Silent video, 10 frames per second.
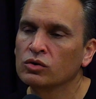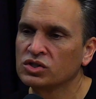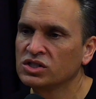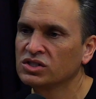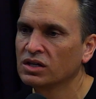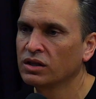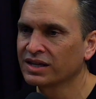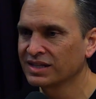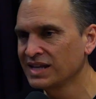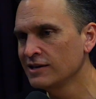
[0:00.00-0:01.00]
She said, like,
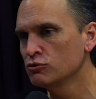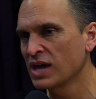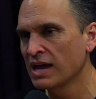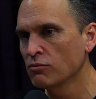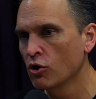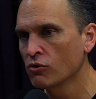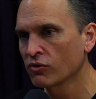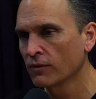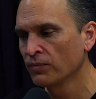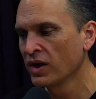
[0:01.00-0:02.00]
the day you came
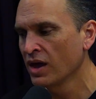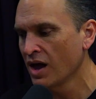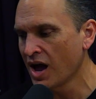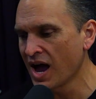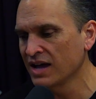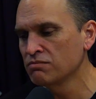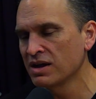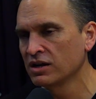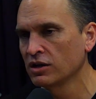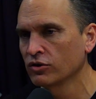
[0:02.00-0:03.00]
over, I had
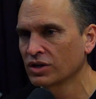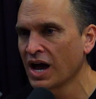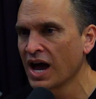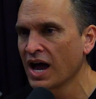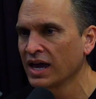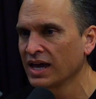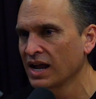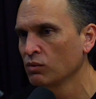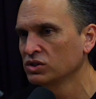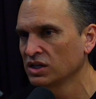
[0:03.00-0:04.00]
met another guy, and I
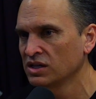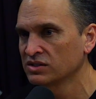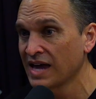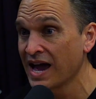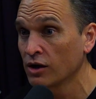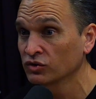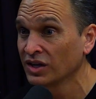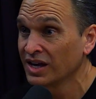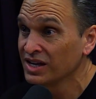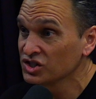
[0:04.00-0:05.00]
went to his house.
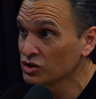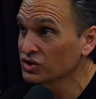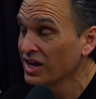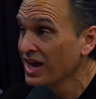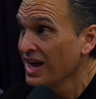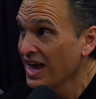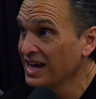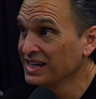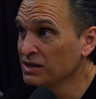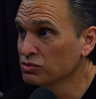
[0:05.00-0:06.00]
She goes,
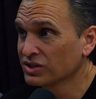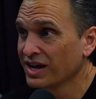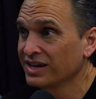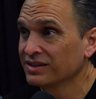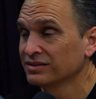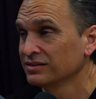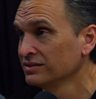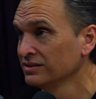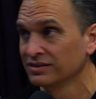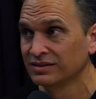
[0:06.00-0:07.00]
and he was like
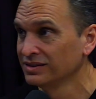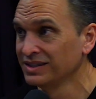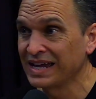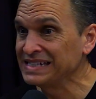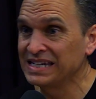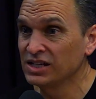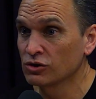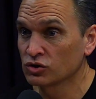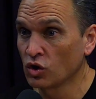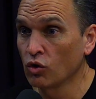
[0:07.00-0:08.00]
19
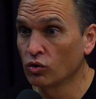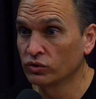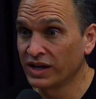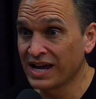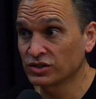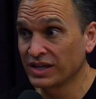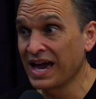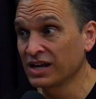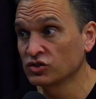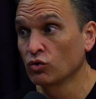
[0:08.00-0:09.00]
years old and actually
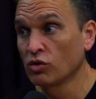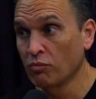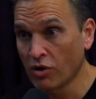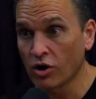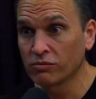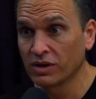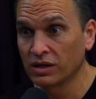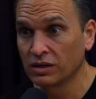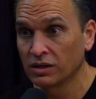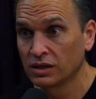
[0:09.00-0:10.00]
had his own apartment.